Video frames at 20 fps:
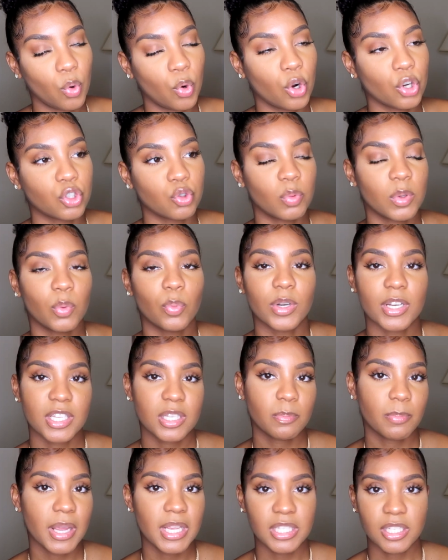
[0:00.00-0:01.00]
or do we want to
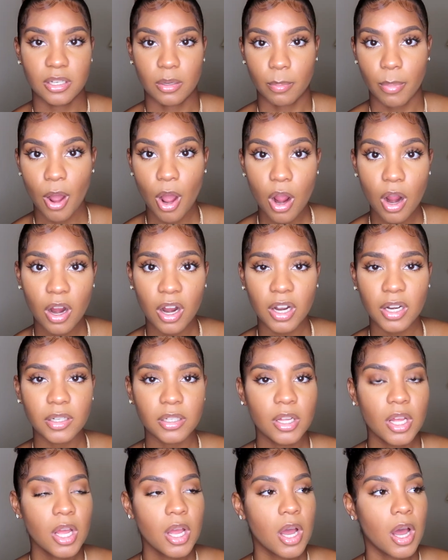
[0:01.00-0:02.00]
space it
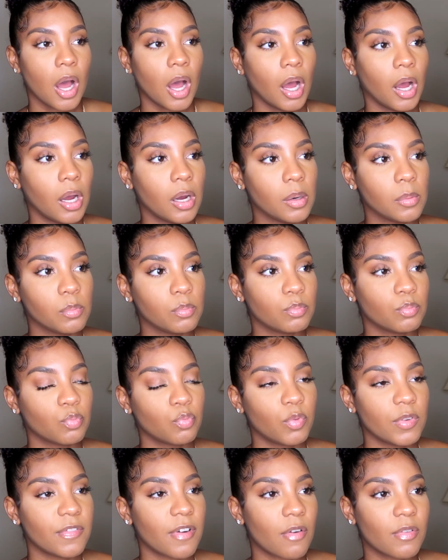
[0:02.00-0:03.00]
apart?
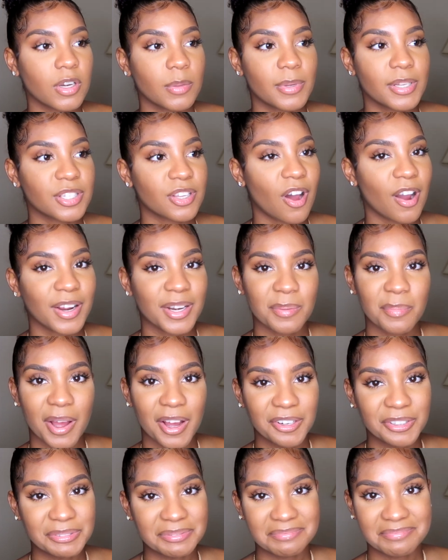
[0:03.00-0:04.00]
We've already been talking
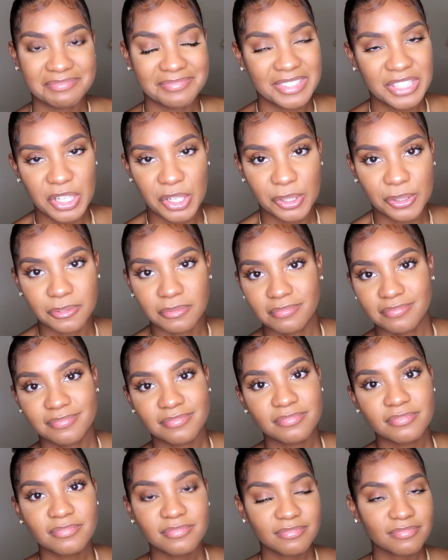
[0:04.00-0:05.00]
about, you know,
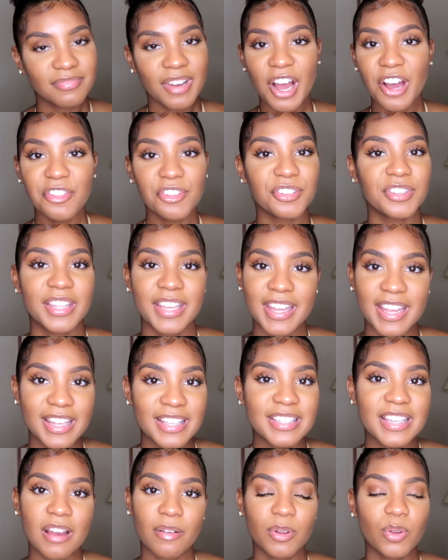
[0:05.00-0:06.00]
other
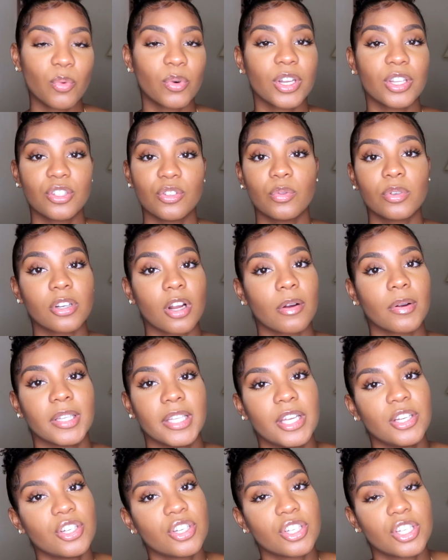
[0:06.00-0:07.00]
things that we want to do in our
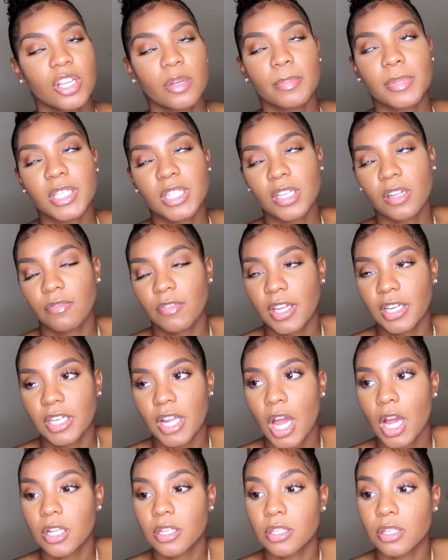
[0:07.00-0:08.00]
relationship and stuff like
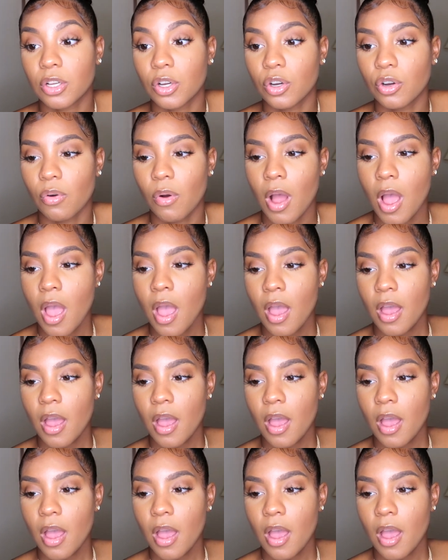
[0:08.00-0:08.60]
that. So